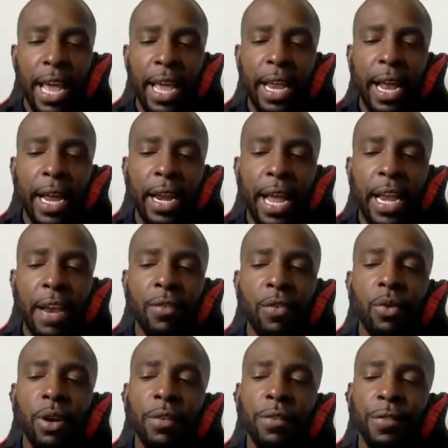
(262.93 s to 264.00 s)
And I never
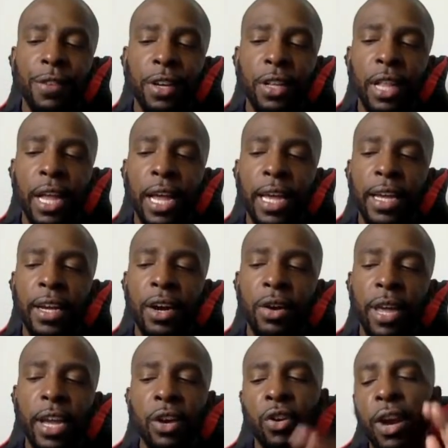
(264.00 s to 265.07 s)
want to feel like,
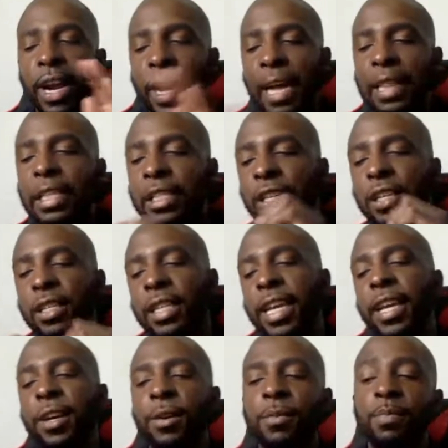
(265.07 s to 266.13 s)
okay, great, I got this good
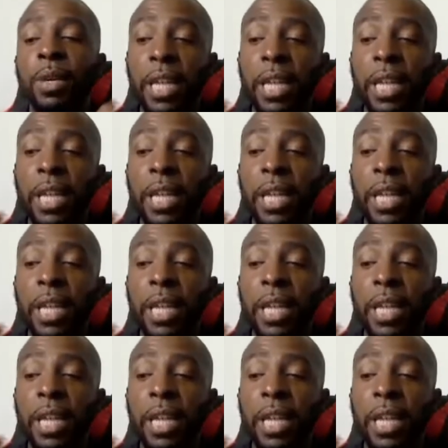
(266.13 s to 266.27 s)
deal.